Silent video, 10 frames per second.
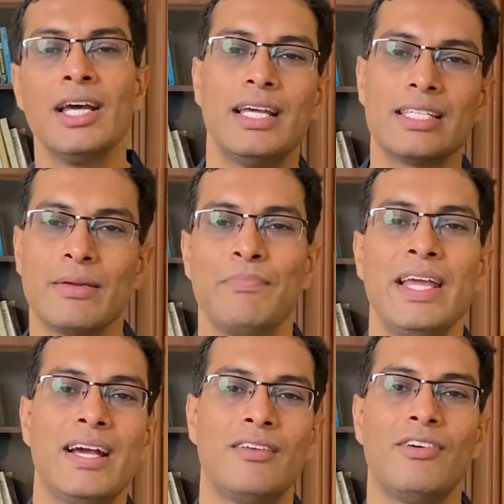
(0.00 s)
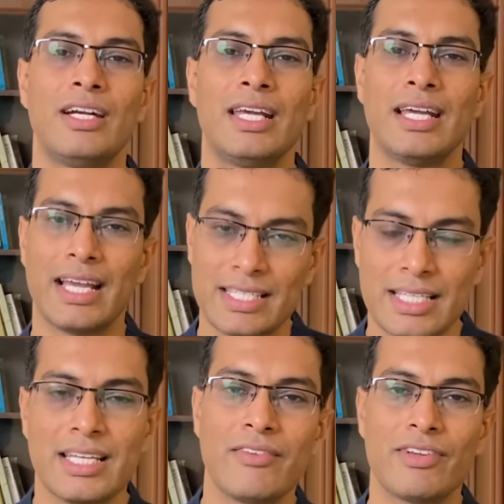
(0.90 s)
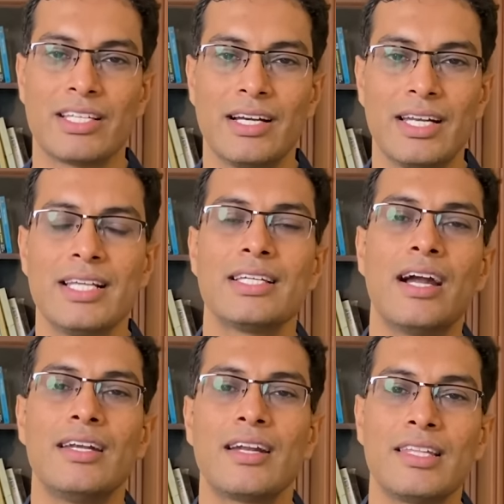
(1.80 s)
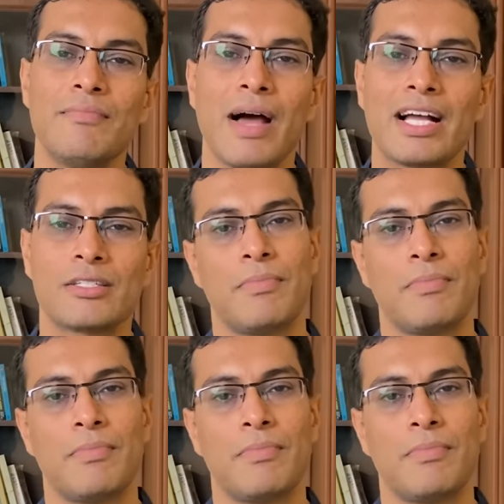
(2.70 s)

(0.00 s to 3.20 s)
They are simply converting existing facilities under the Max